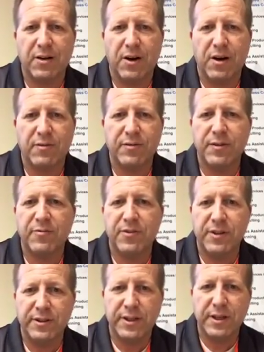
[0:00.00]
of the
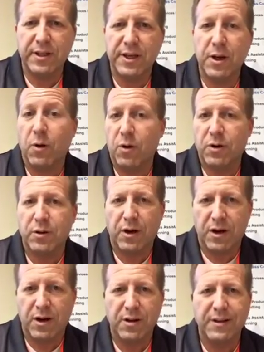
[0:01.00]
facility or the
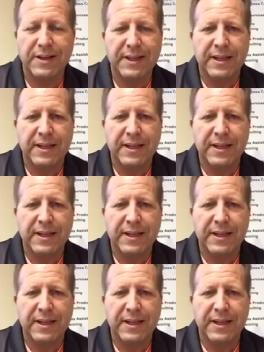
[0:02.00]
hall.